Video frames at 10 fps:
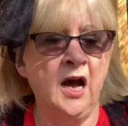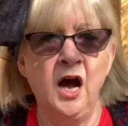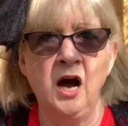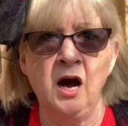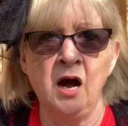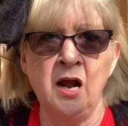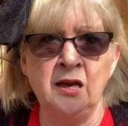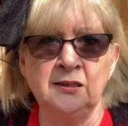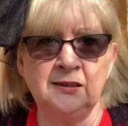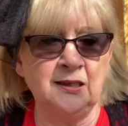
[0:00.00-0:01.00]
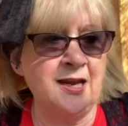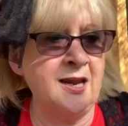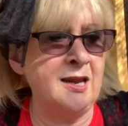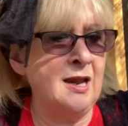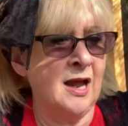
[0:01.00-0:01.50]
I
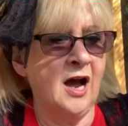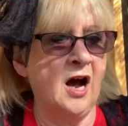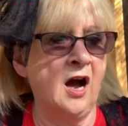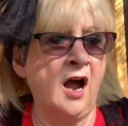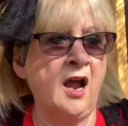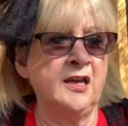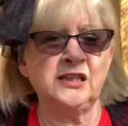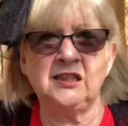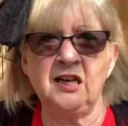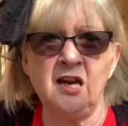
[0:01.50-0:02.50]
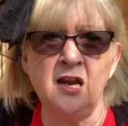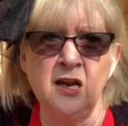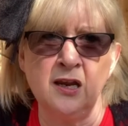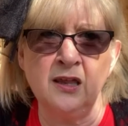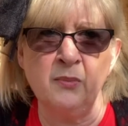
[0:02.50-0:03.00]
see,
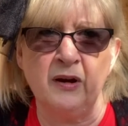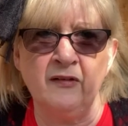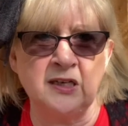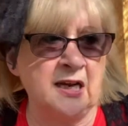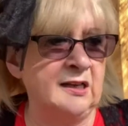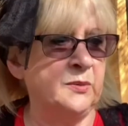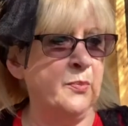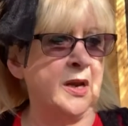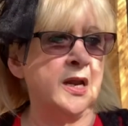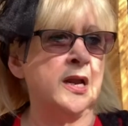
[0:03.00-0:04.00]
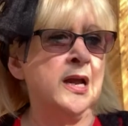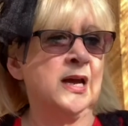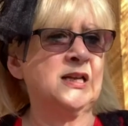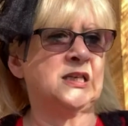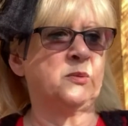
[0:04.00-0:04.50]
the mirror tells me,
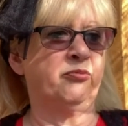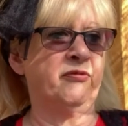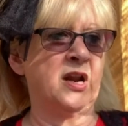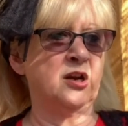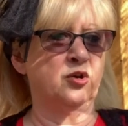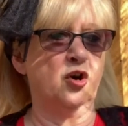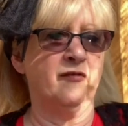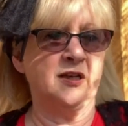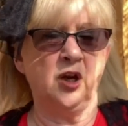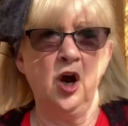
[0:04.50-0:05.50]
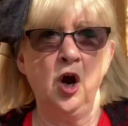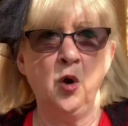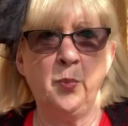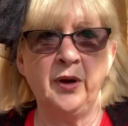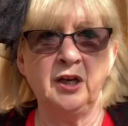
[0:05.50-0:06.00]
a spring door is
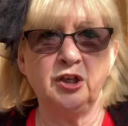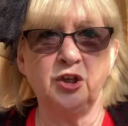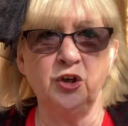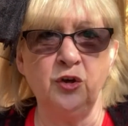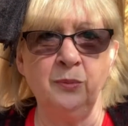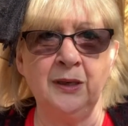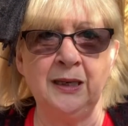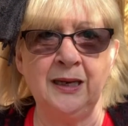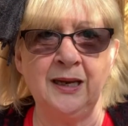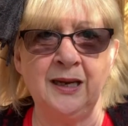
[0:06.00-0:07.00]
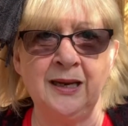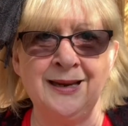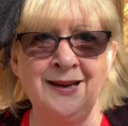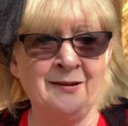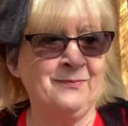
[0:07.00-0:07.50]
open to
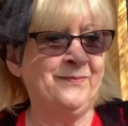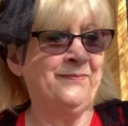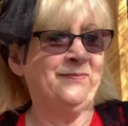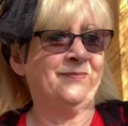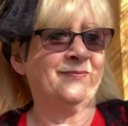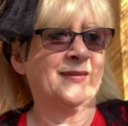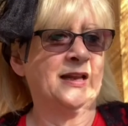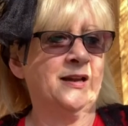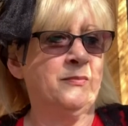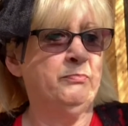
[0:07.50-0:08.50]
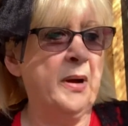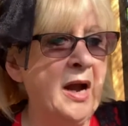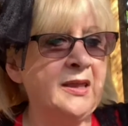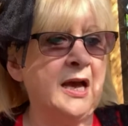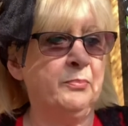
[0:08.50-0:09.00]
me.
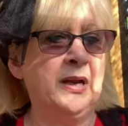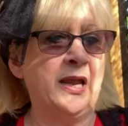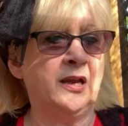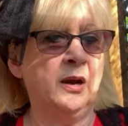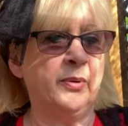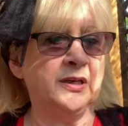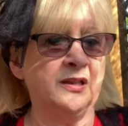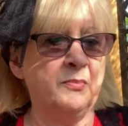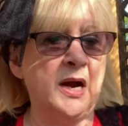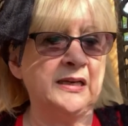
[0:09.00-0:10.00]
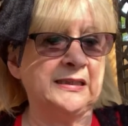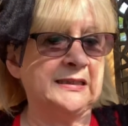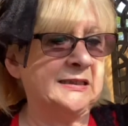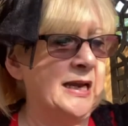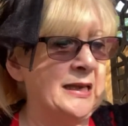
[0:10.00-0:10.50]
Buy that plate cupboard at the miser's
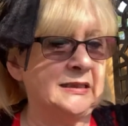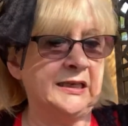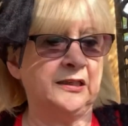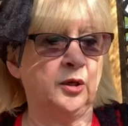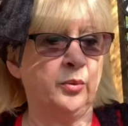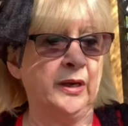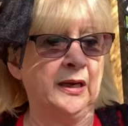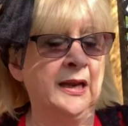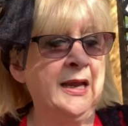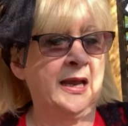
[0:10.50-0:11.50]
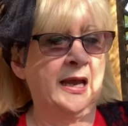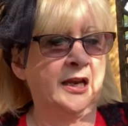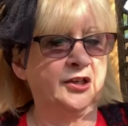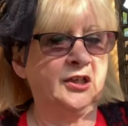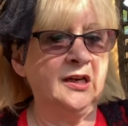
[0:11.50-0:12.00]
sale, said the queen, and
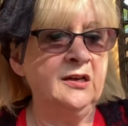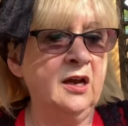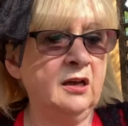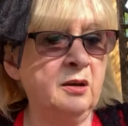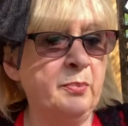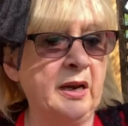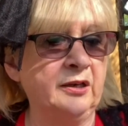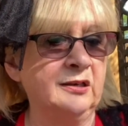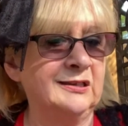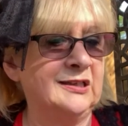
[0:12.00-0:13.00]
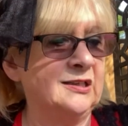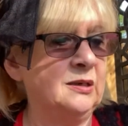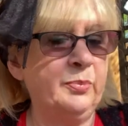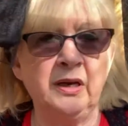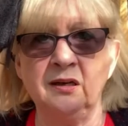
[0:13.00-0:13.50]
she and her companions
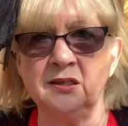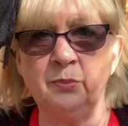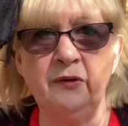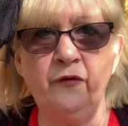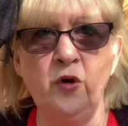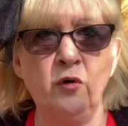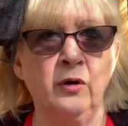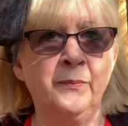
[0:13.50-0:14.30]
disappeared as before.